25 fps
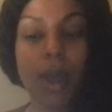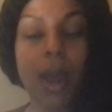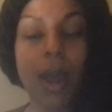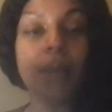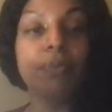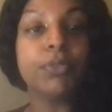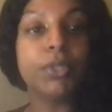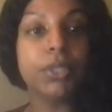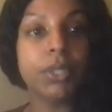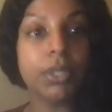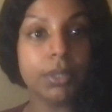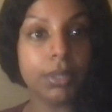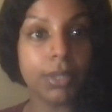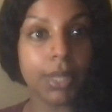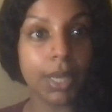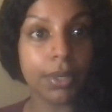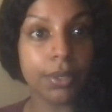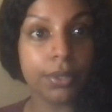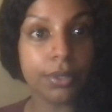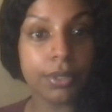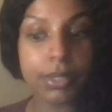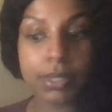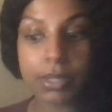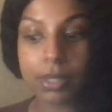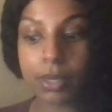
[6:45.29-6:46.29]
after your
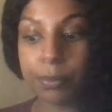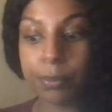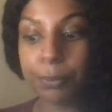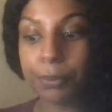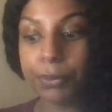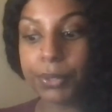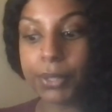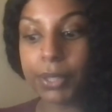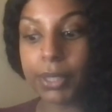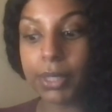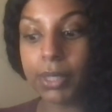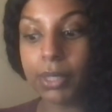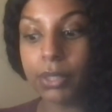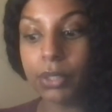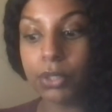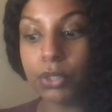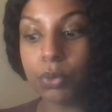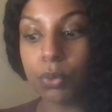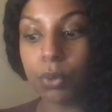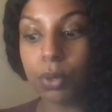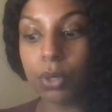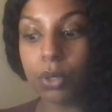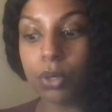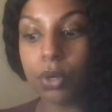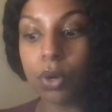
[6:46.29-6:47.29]
letter is complete,
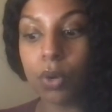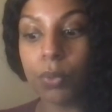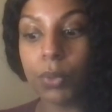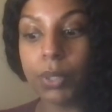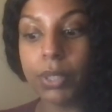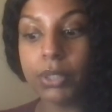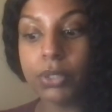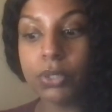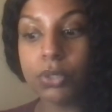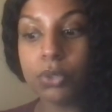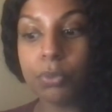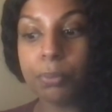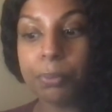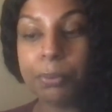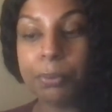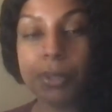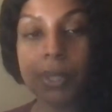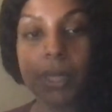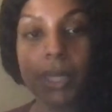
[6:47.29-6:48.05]
you are going to